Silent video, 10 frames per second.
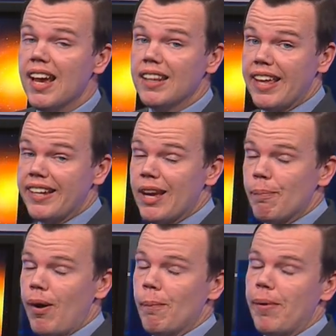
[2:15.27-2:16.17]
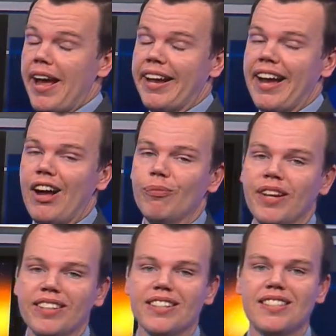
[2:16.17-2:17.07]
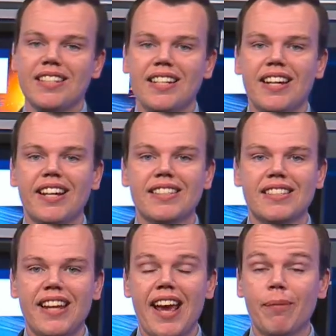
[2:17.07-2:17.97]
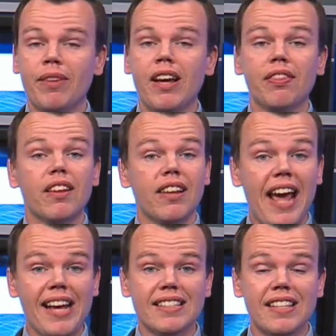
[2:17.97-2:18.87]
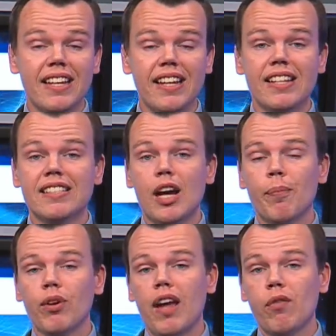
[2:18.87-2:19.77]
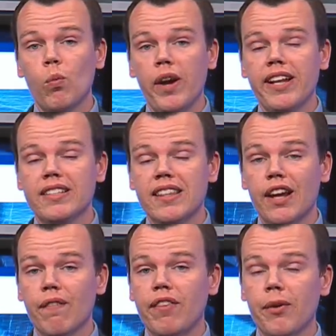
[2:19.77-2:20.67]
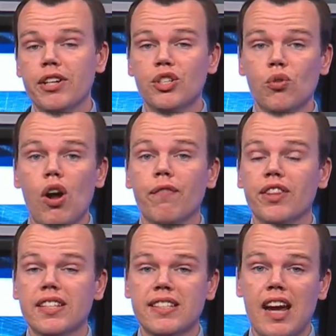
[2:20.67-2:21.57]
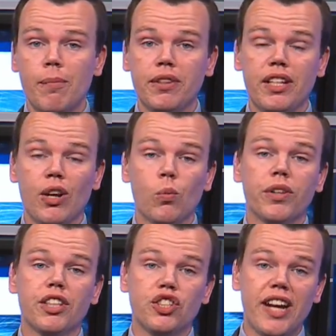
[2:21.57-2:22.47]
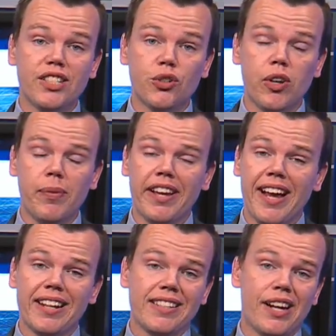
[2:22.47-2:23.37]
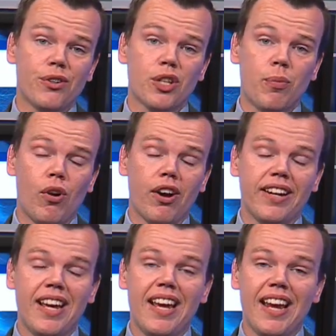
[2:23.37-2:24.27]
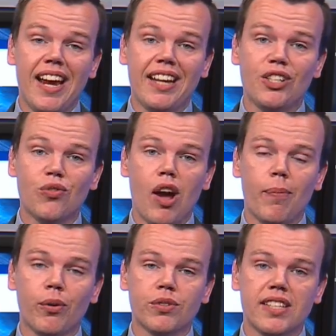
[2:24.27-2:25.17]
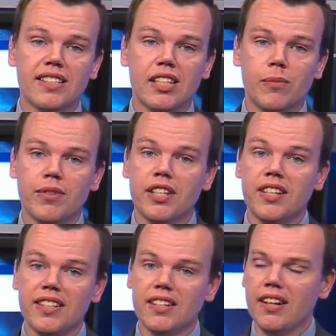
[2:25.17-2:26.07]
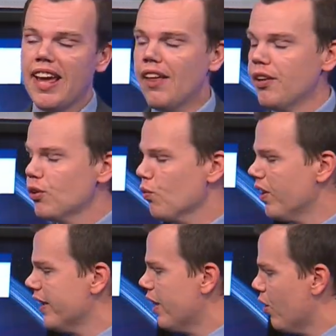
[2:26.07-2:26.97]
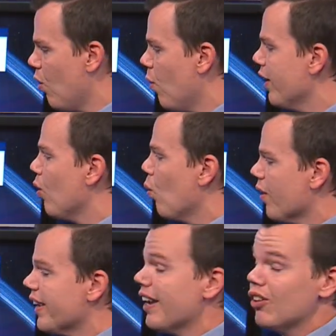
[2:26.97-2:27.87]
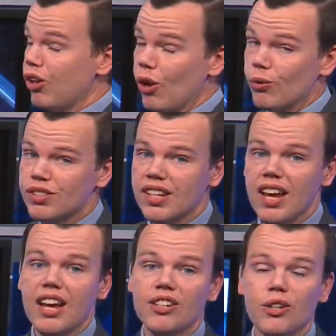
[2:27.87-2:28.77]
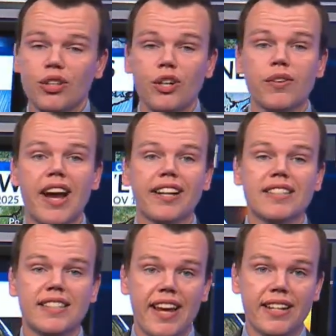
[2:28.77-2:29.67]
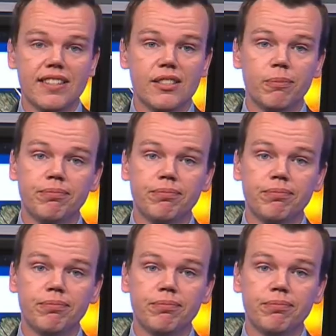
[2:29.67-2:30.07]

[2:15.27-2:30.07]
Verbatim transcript: They get bumped back out to sea instead. The last thing is upper level winds. They are very strong for this time of the year with the jet stream that kind of tears apart any tropical systems. It doesn't allow them to really get going or get close to the United States.